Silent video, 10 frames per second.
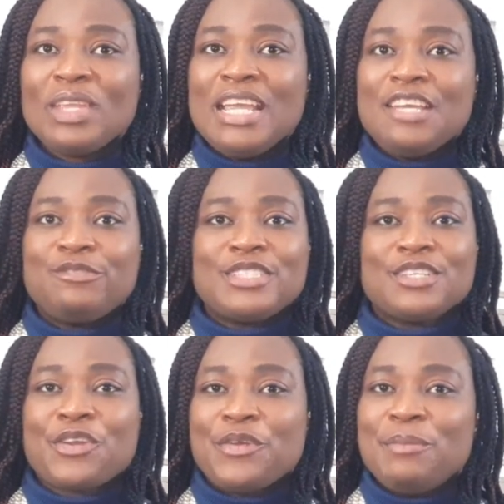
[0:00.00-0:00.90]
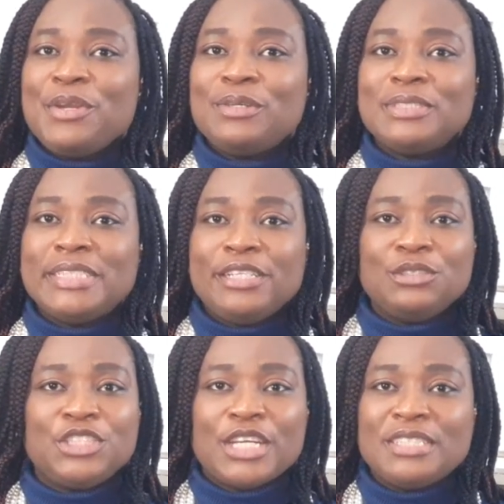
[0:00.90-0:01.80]
if it's a criminal
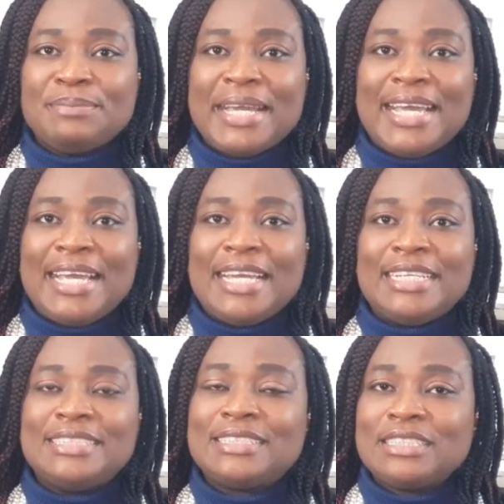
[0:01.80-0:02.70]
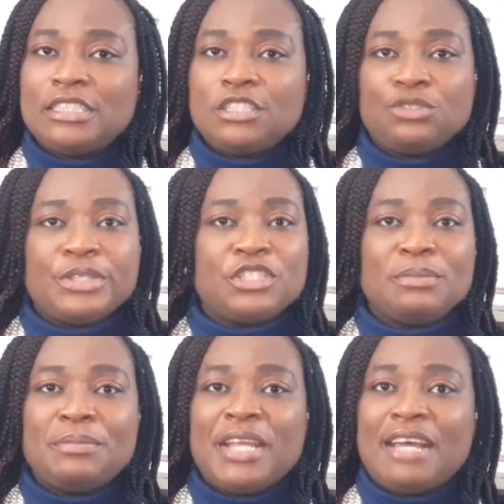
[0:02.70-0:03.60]
legal judgment, in a situation
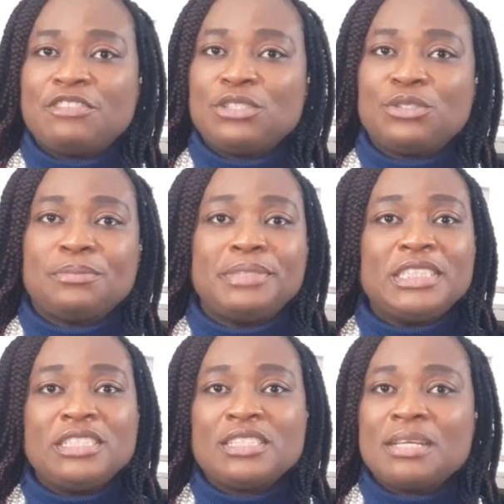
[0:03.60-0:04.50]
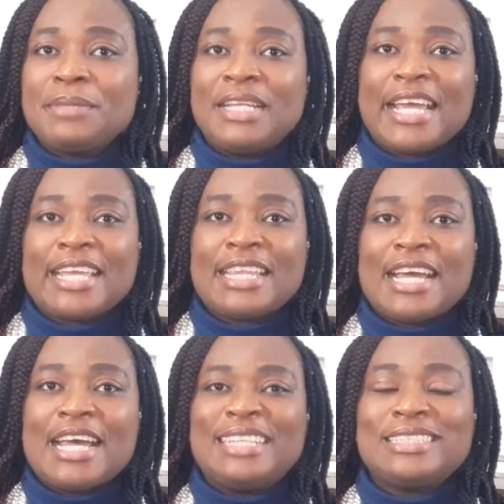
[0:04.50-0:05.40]
maybe you have to go to prison or something like
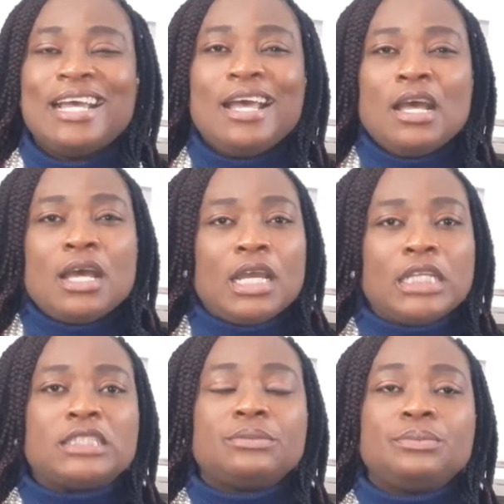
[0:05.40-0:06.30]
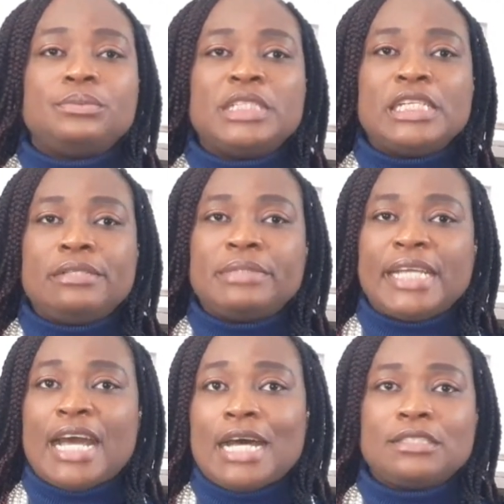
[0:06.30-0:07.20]
that, it's
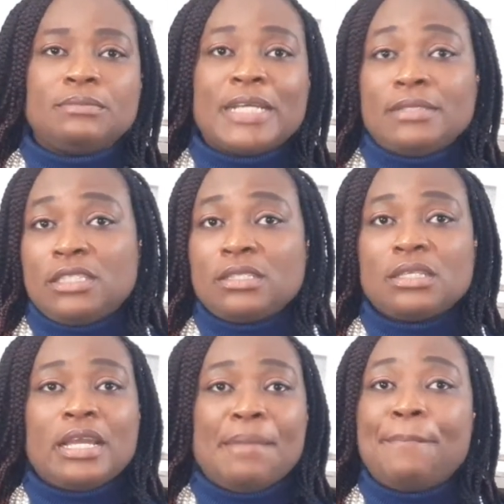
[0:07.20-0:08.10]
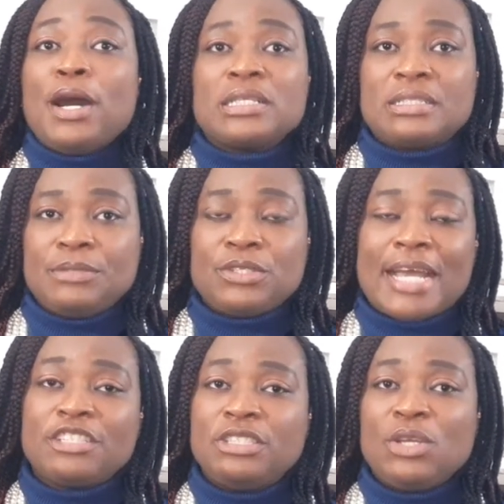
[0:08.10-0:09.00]
really hard. Sometimes it's impossible to
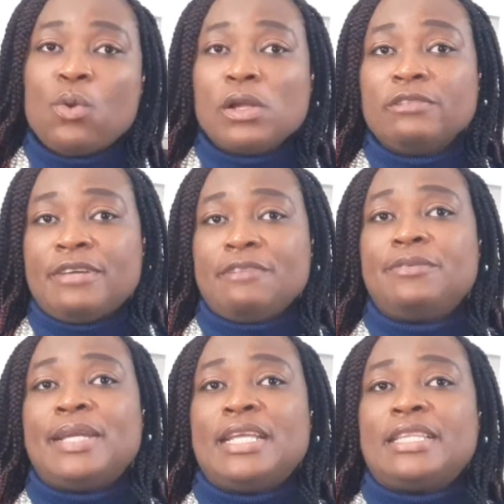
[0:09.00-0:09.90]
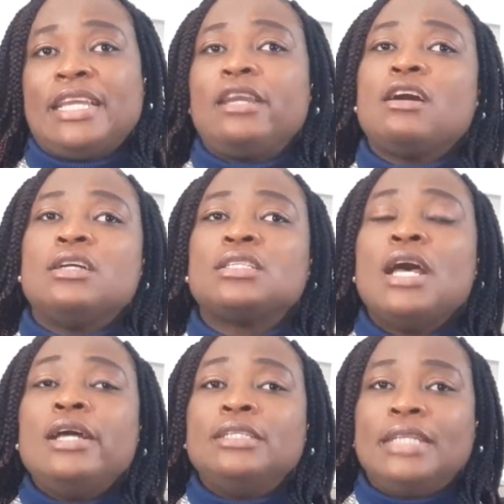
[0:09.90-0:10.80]
actually qualify for anything because
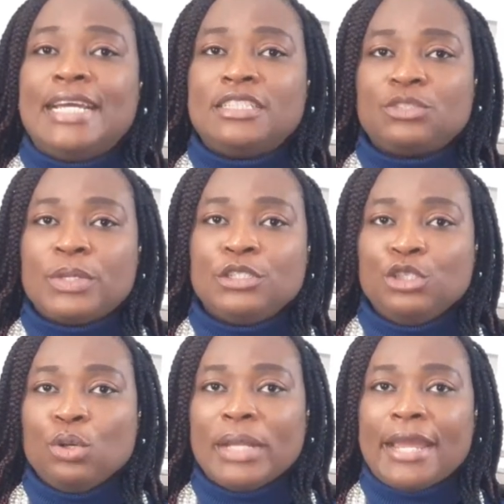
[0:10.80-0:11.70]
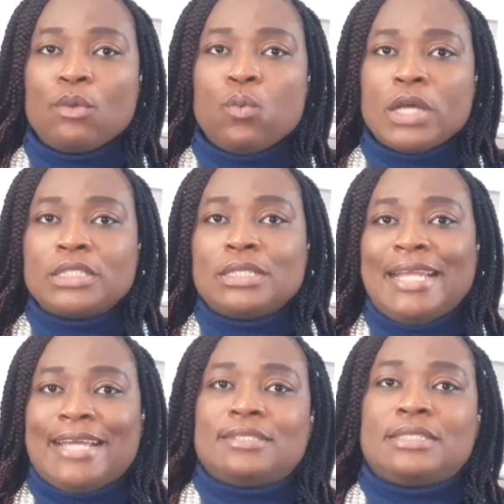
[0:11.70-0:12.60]
the lenders want to know, like, what's the
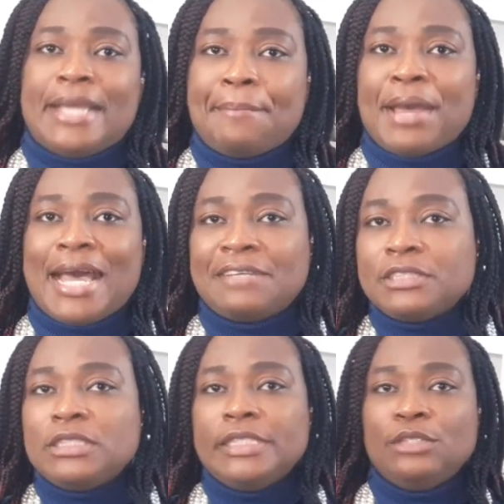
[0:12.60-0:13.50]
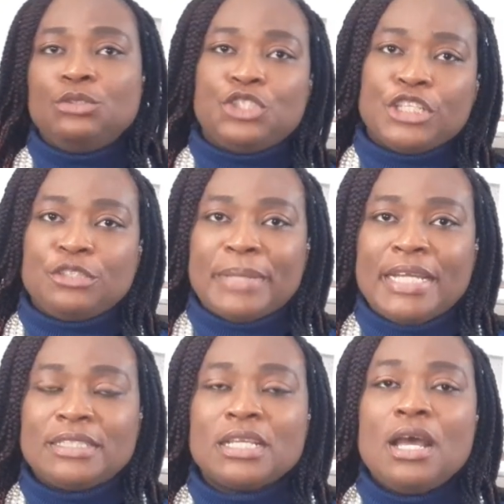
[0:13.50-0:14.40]
next step after the legal
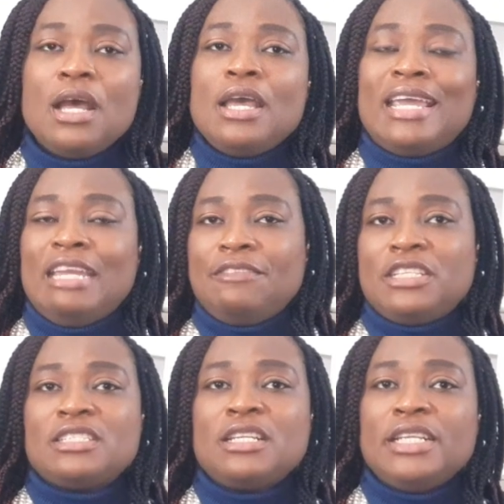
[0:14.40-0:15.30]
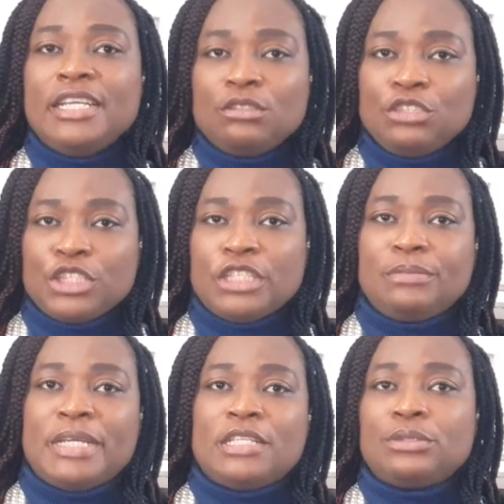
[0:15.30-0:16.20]
judgment. If it is a legal
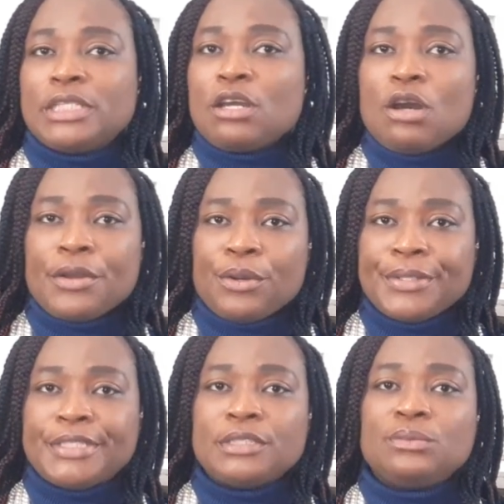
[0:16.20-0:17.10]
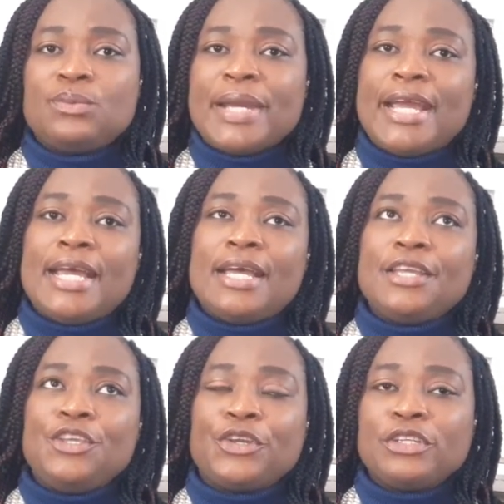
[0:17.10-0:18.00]
judgment or a court order where
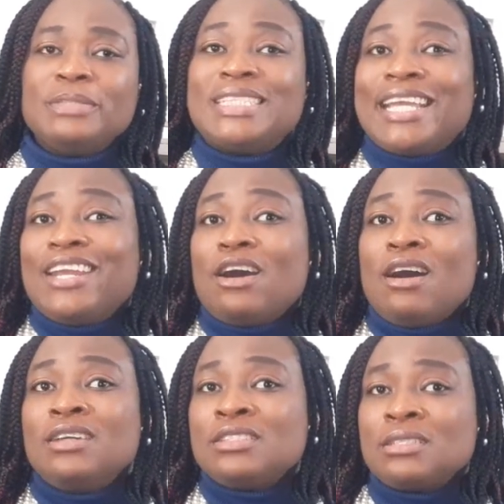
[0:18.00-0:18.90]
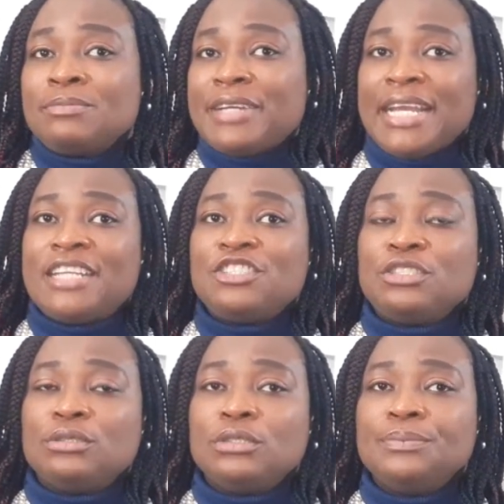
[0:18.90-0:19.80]
you're going to be taking on some
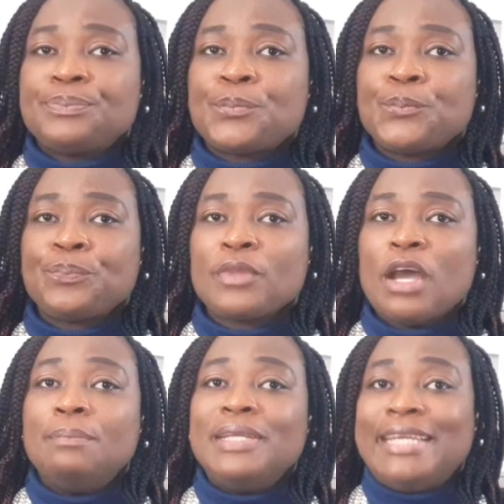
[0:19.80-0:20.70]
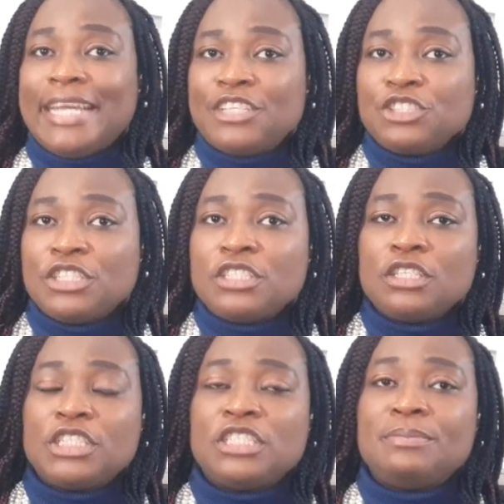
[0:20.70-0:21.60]
financial obligations,
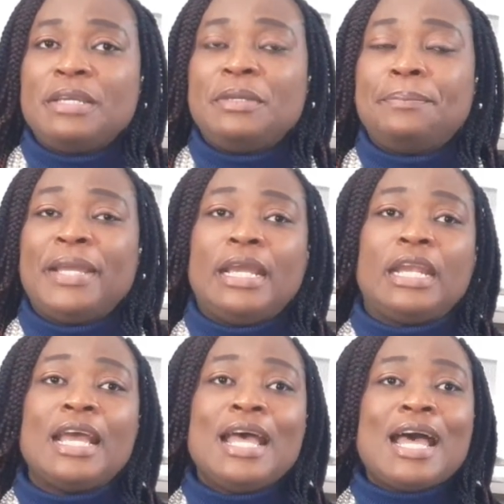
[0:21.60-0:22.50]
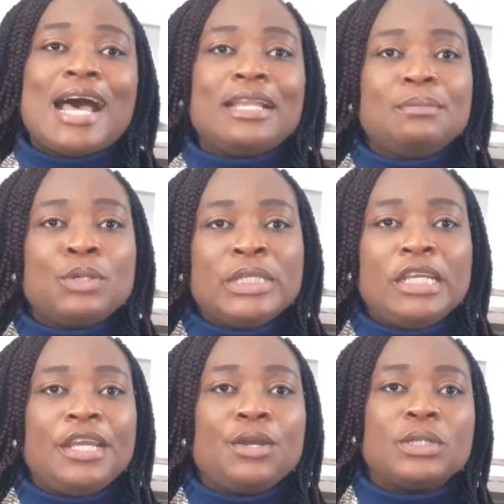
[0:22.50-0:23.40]
such as maybe paying
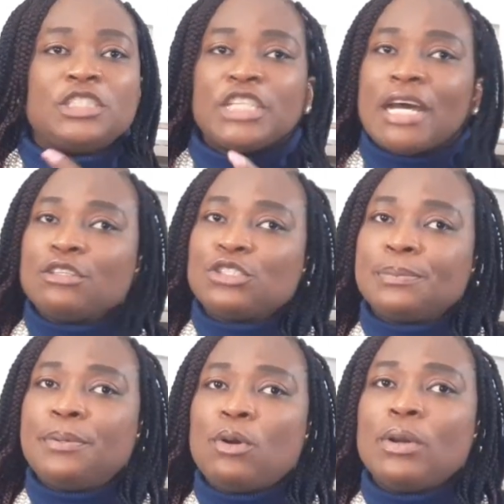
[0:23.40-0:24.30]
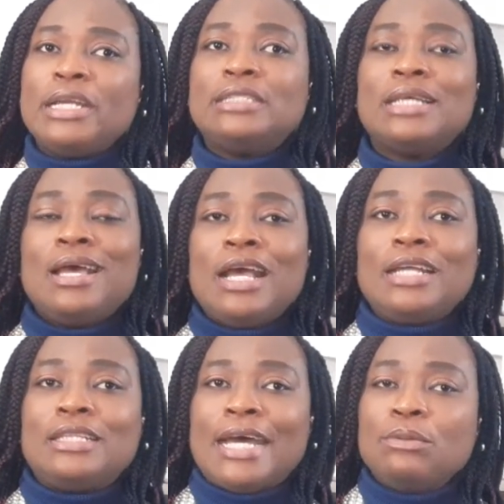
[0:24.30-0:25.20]
alimony or child support,
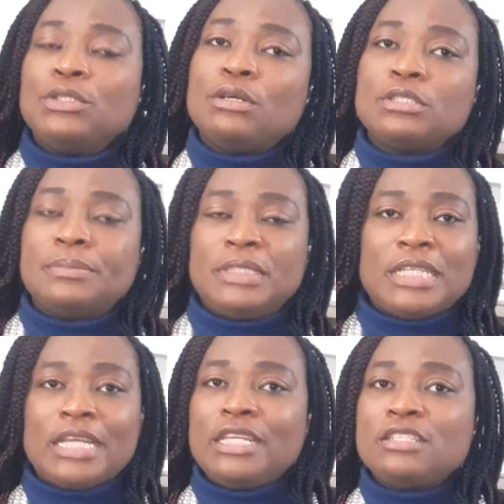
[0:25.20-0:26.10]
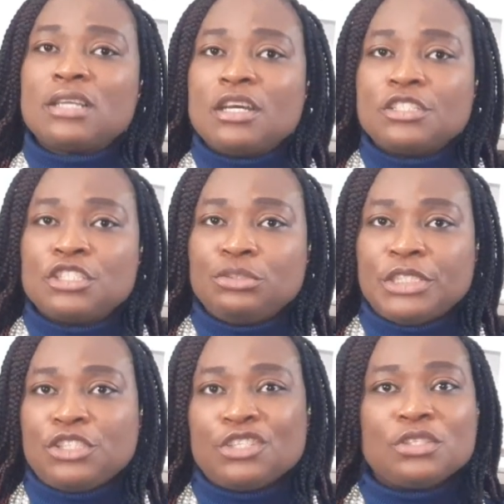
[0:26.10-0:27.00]
that would also be taken into
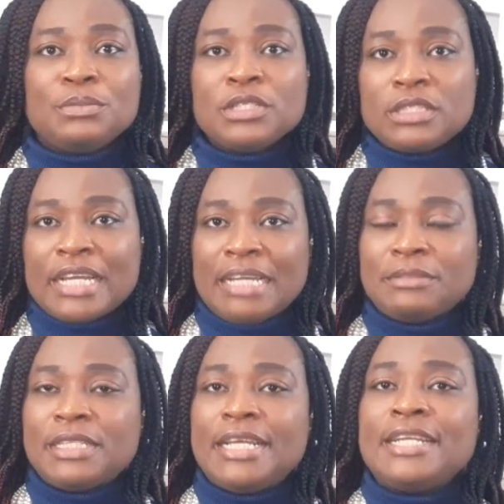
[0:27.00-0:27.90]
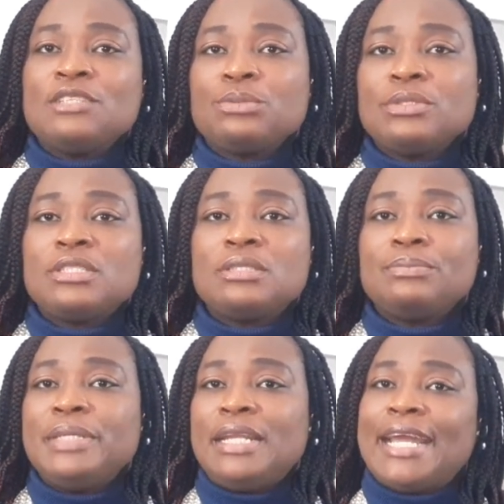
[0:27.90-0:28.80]
consideration. So most times lenders will
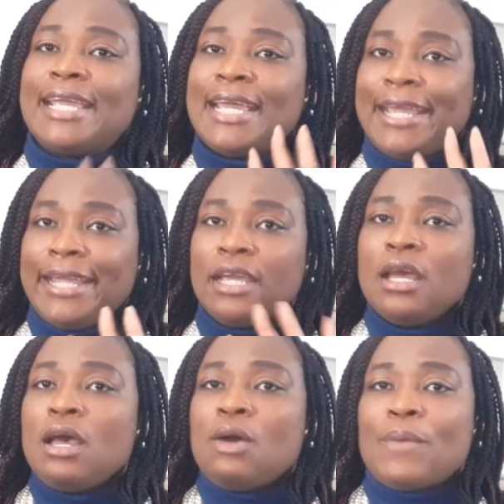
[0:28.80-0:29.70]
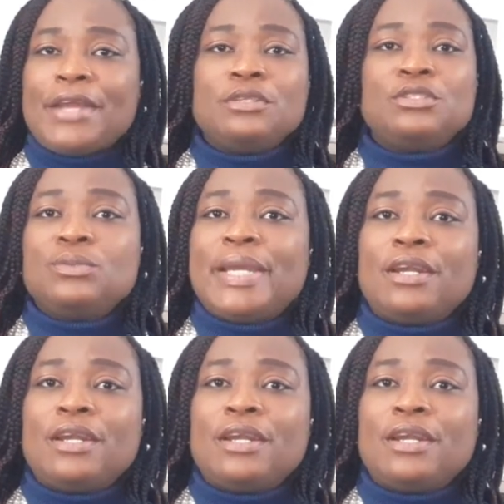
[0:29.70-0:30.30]
be like, hey, why don't you wait